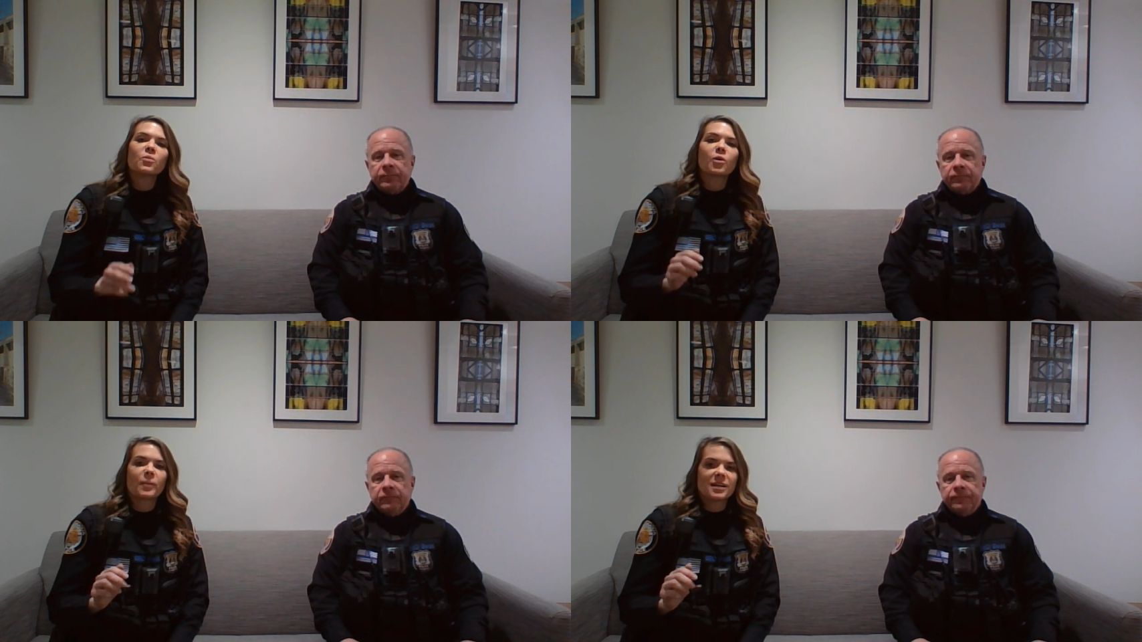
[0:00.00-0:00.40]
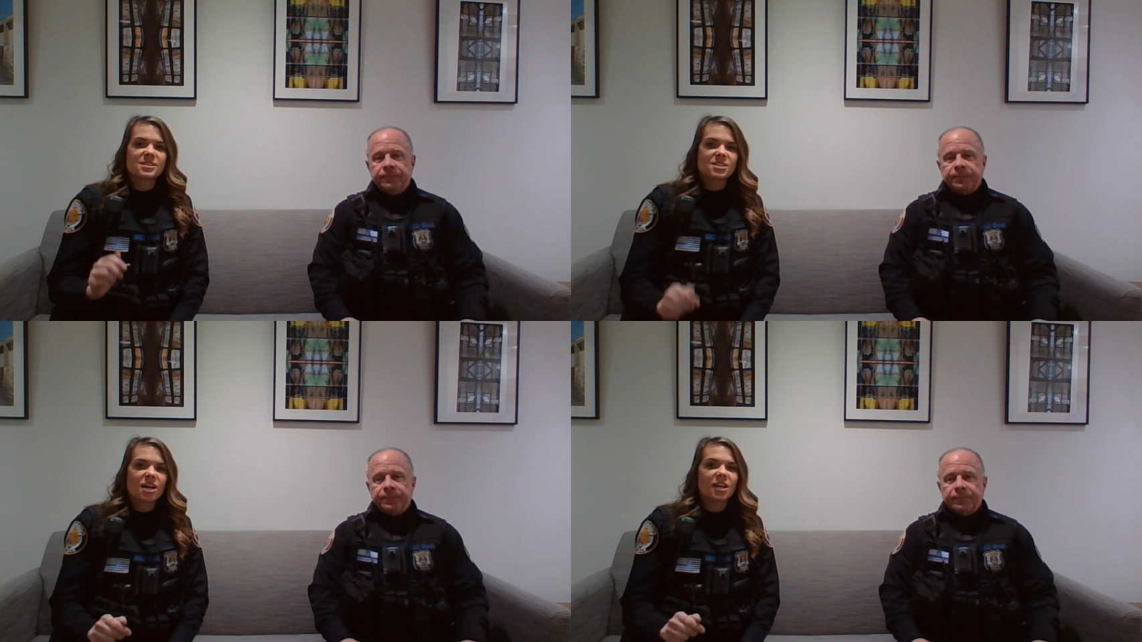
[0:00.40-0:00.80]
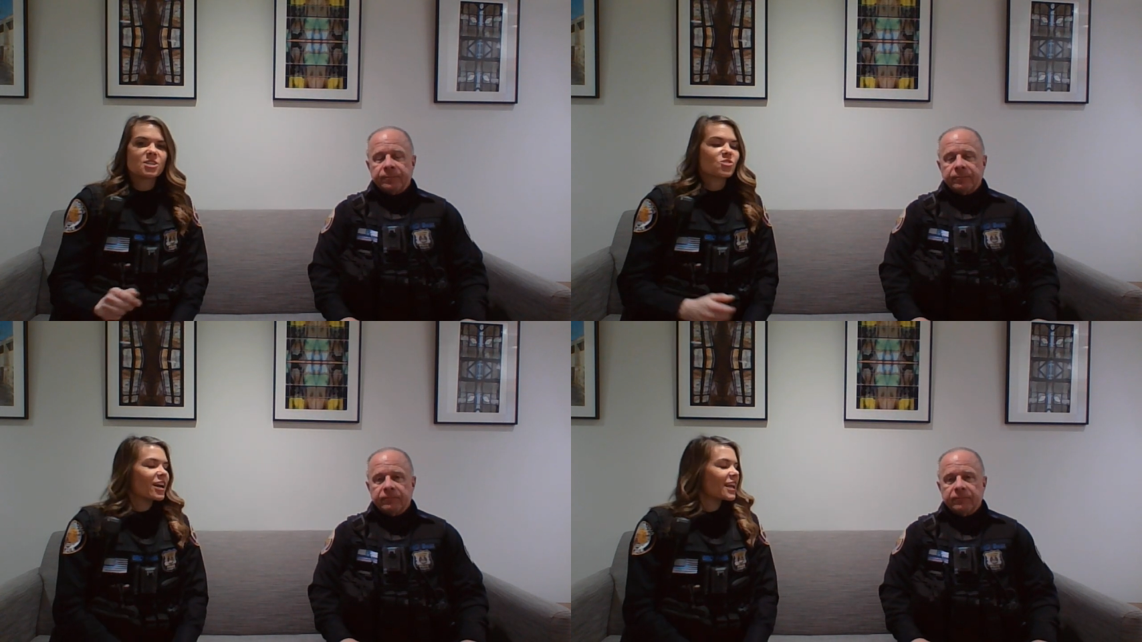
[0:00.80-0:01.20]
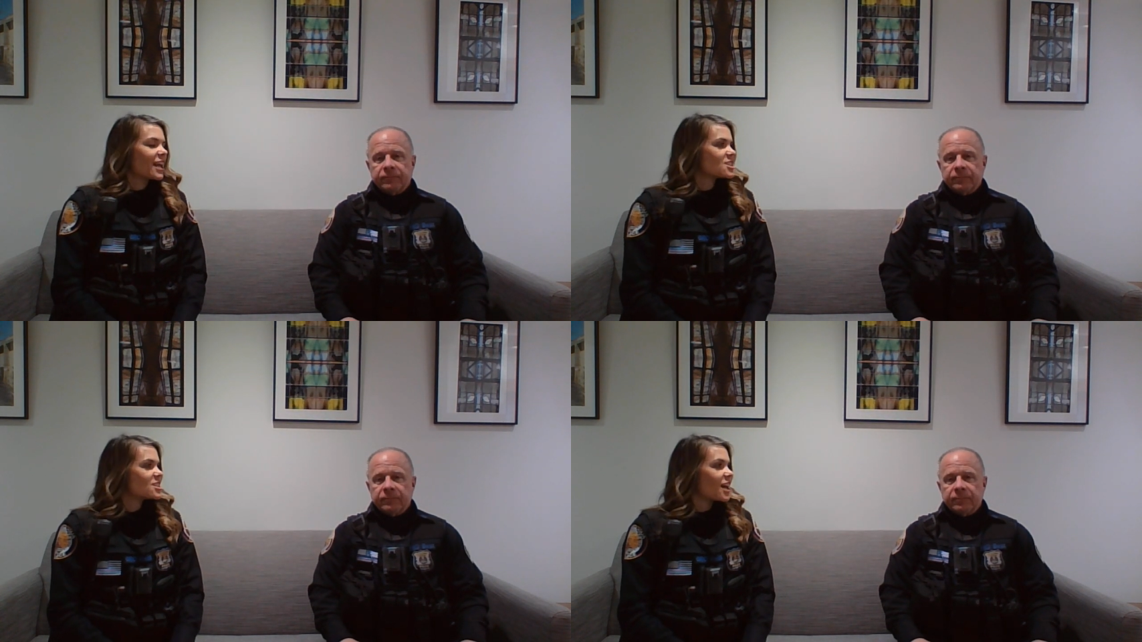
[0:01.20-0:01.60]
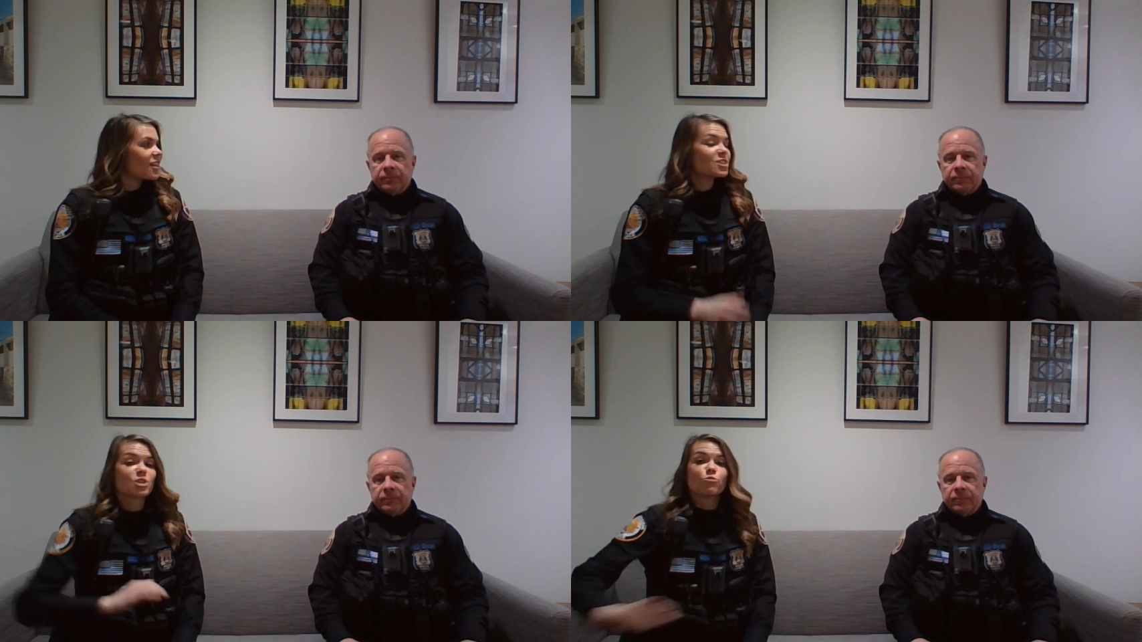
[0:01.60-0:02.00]
Speaker 1: or my son try to catch
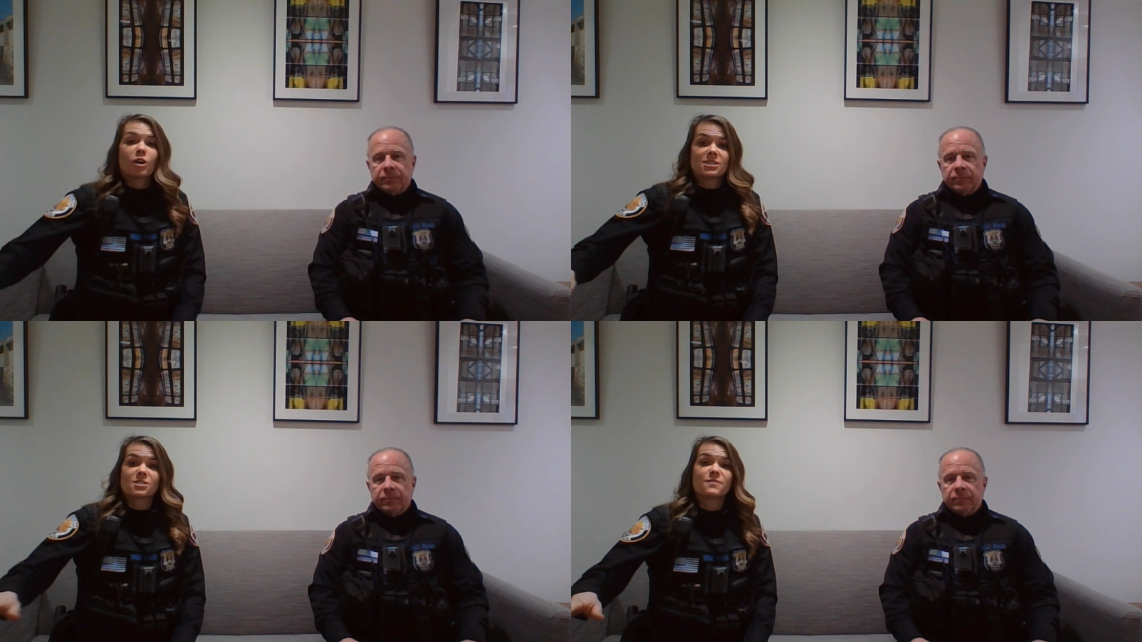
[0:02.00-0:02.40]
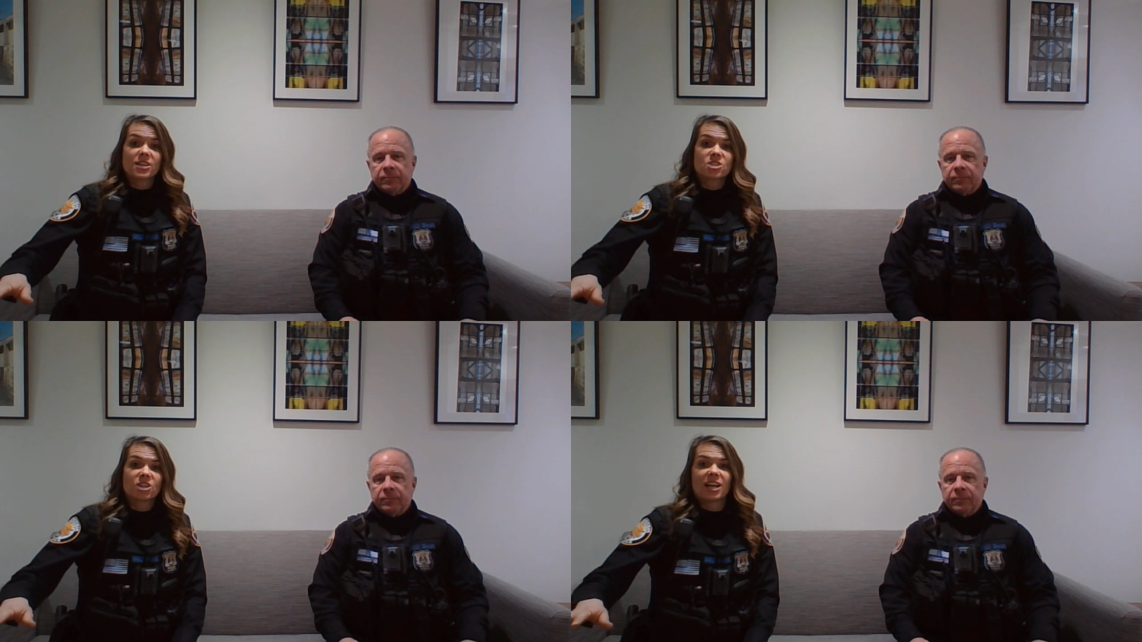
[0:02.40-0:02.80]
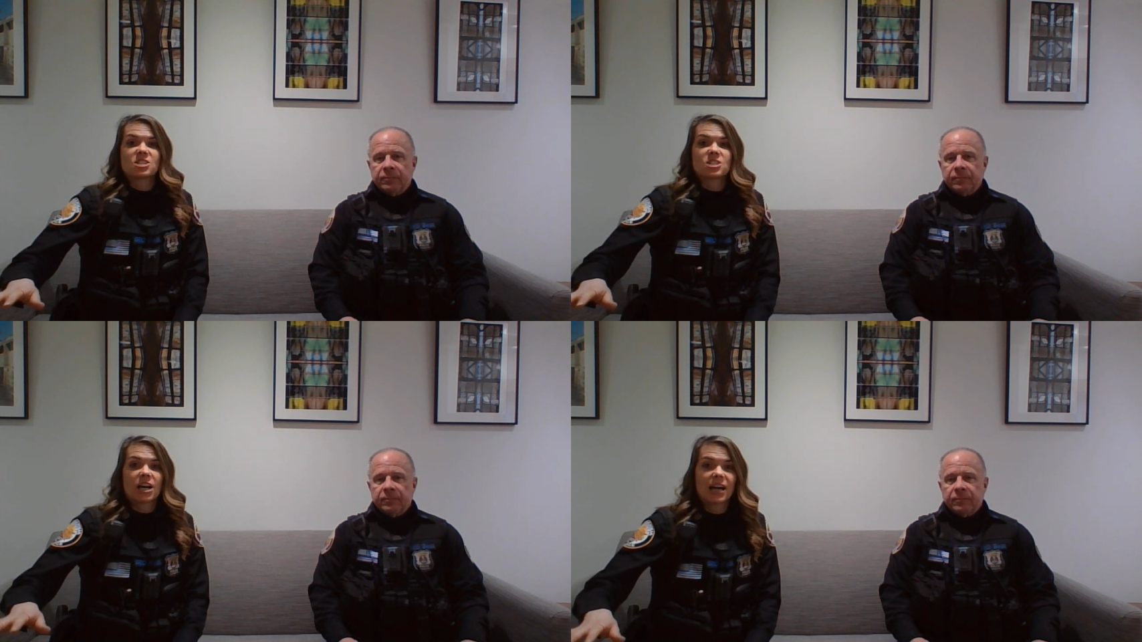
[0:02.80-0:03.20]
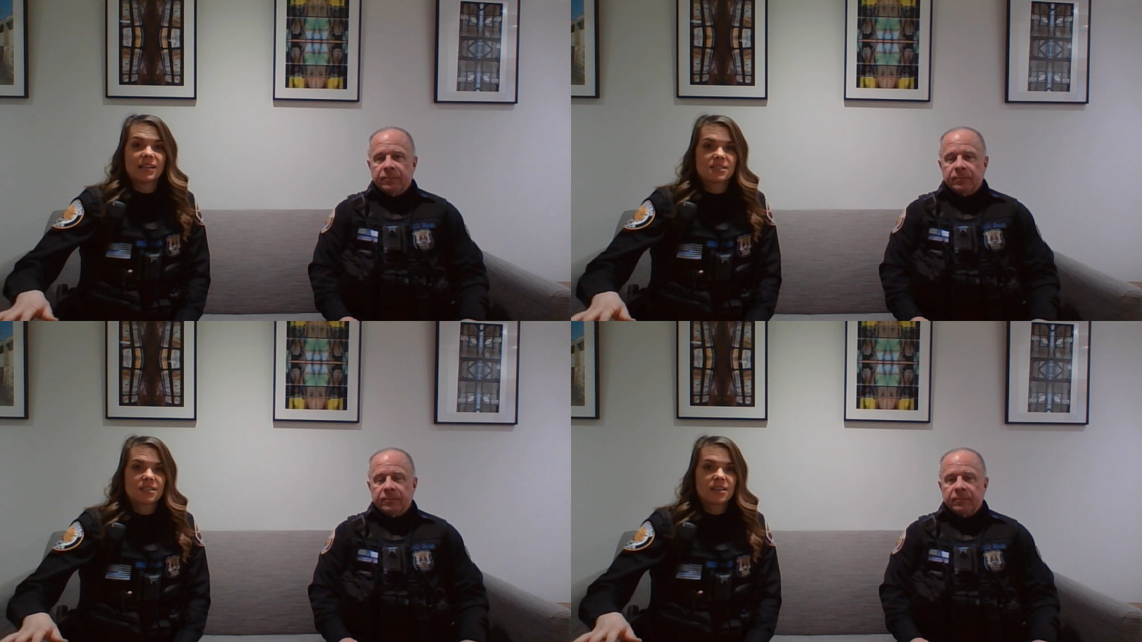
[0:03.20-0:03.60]
Stella, she runs as fast as she can. She hides.